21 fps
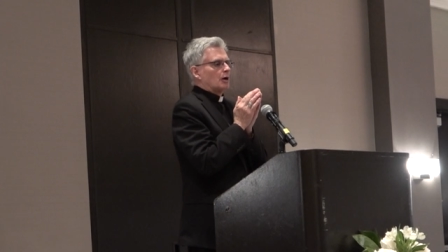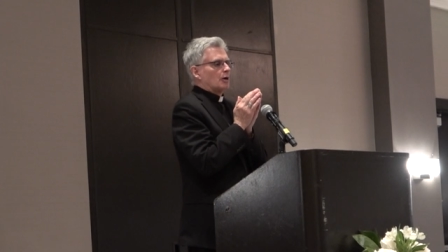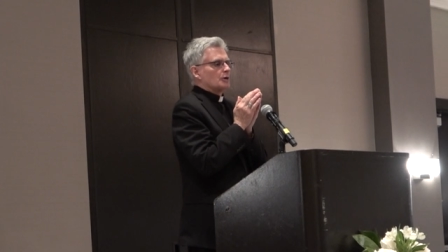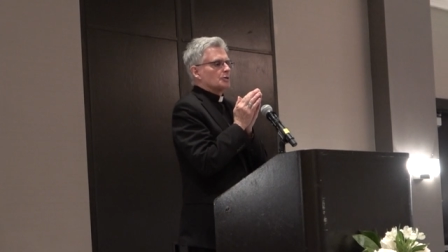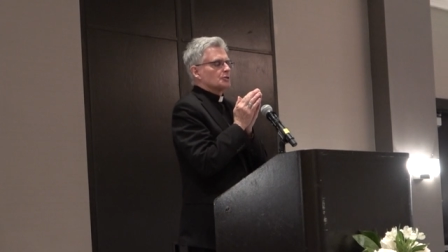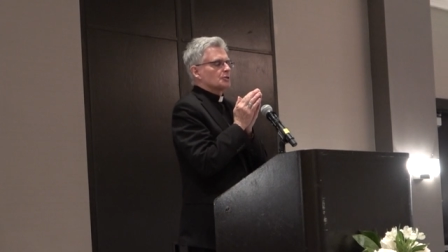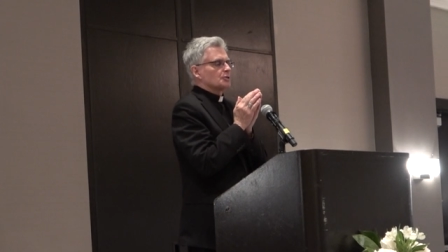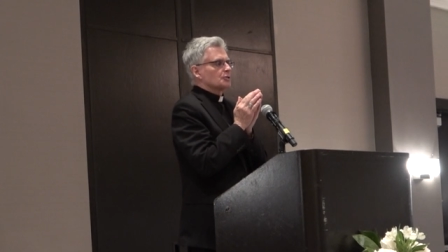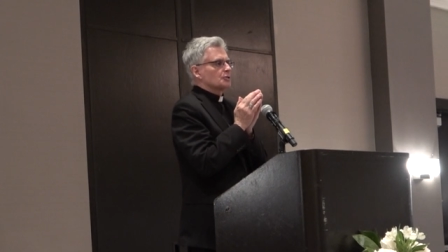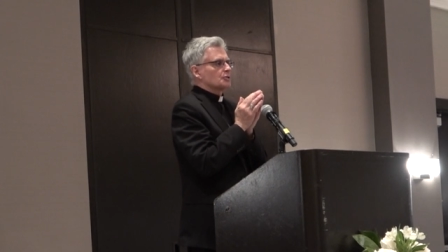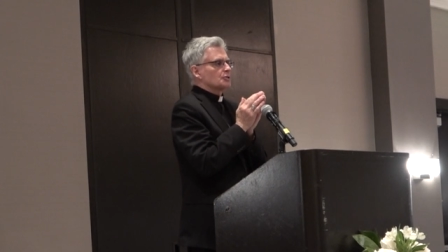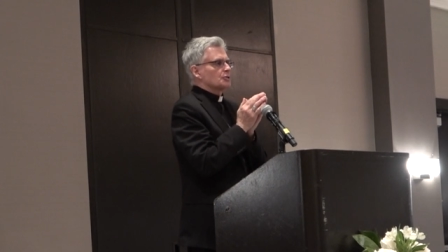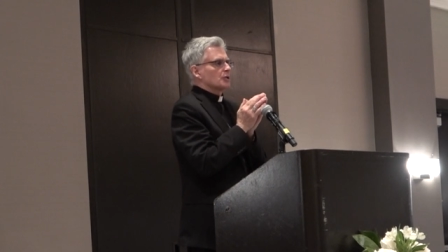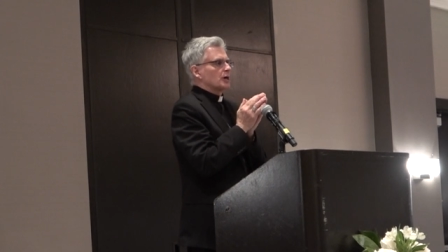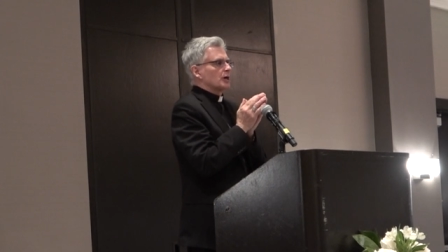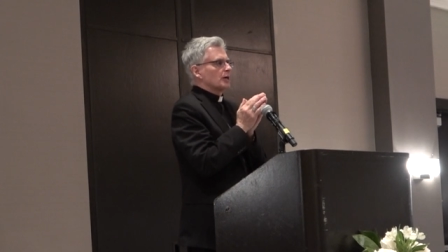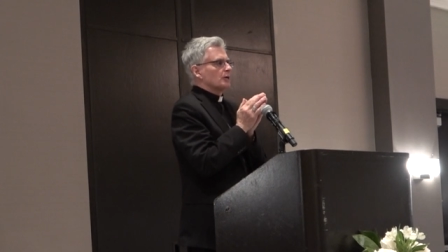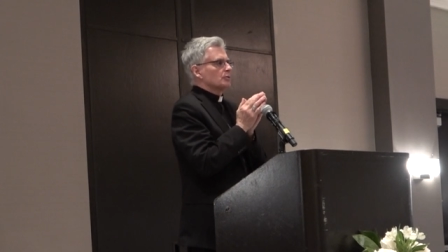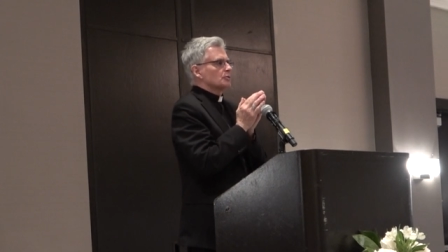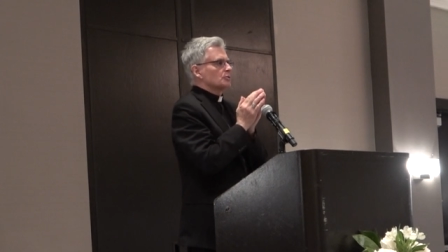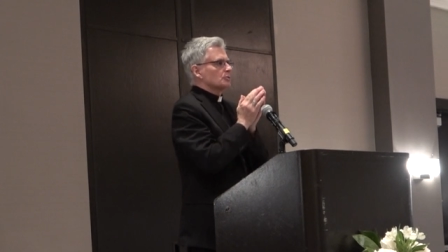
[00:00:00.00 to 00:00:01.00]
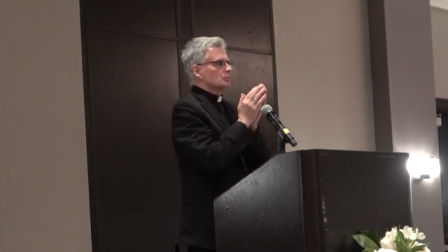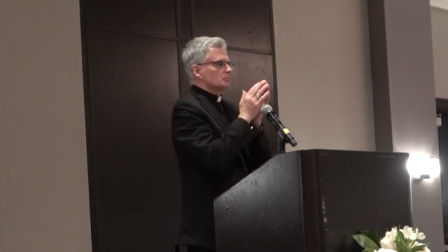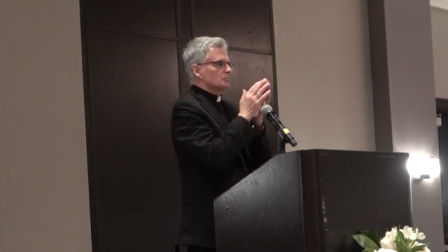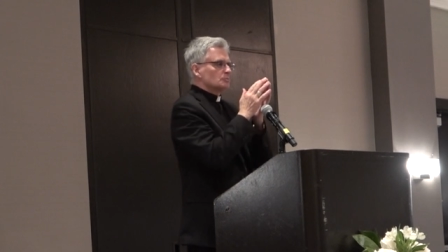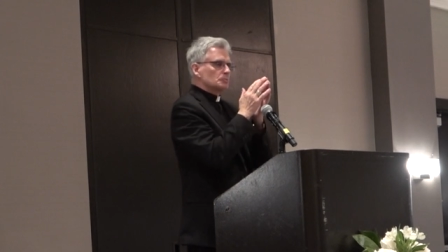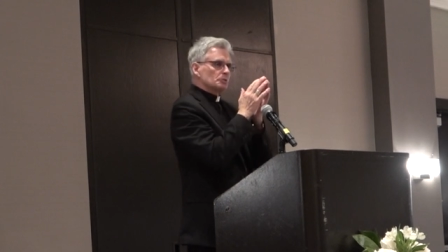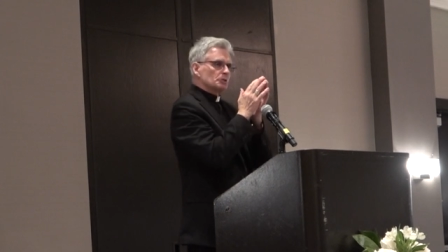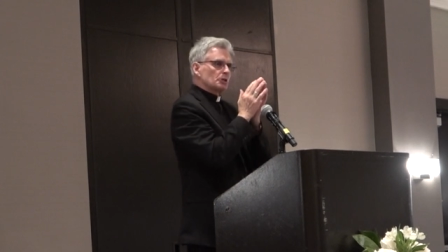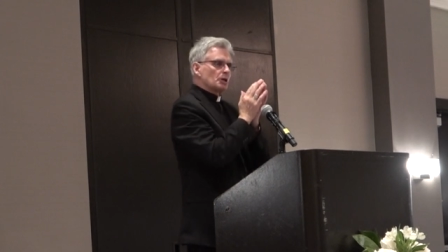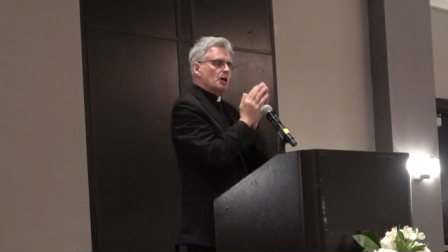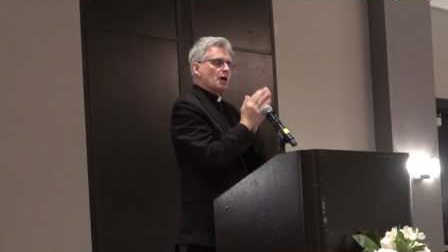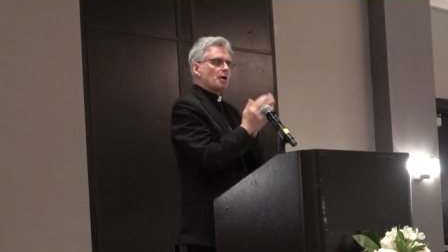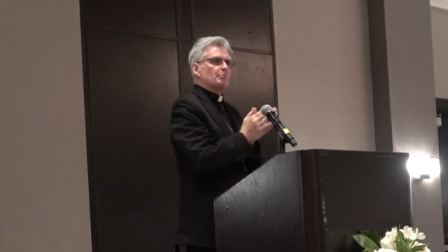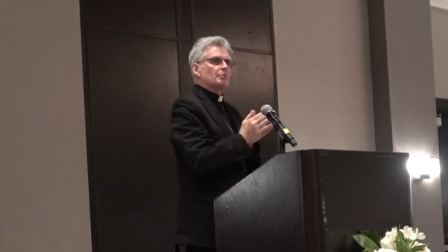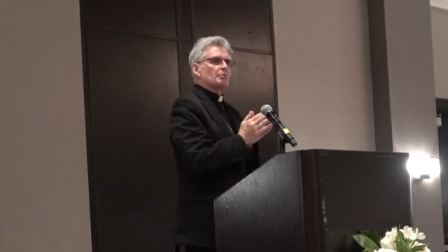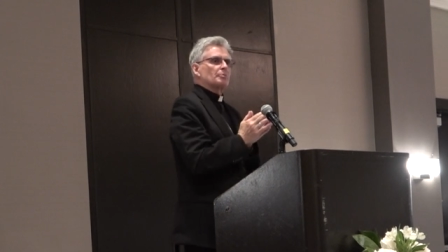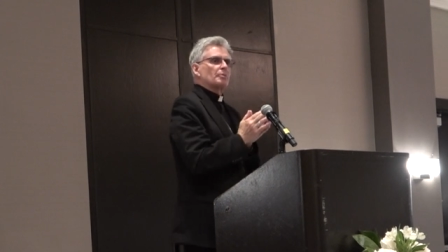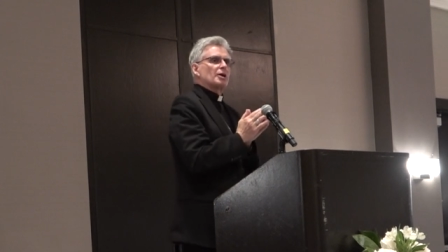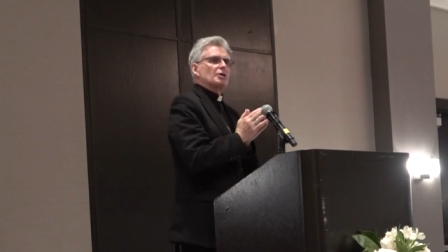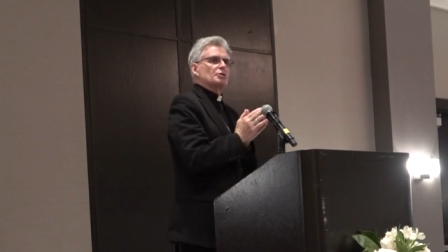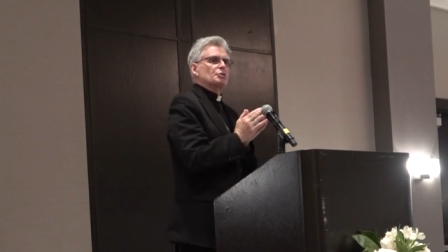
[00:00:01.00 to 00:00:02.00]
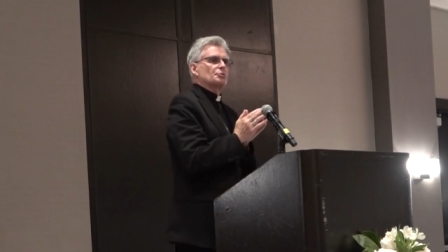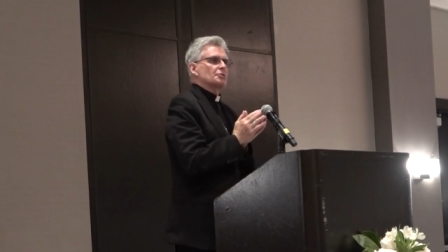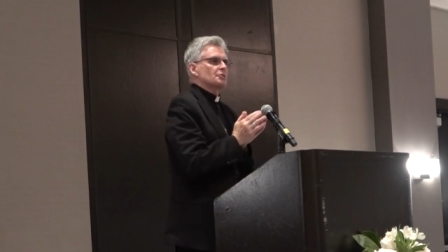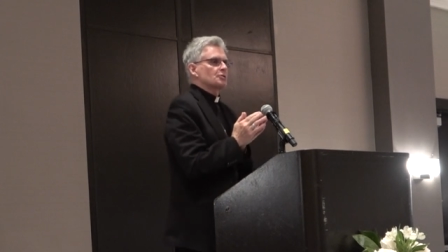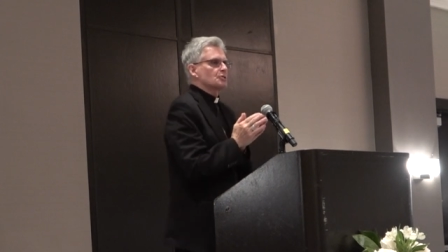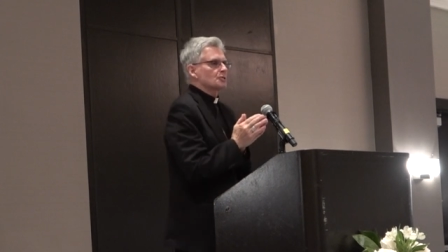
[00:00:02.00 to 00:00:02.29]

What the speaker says: are this desire to compromise with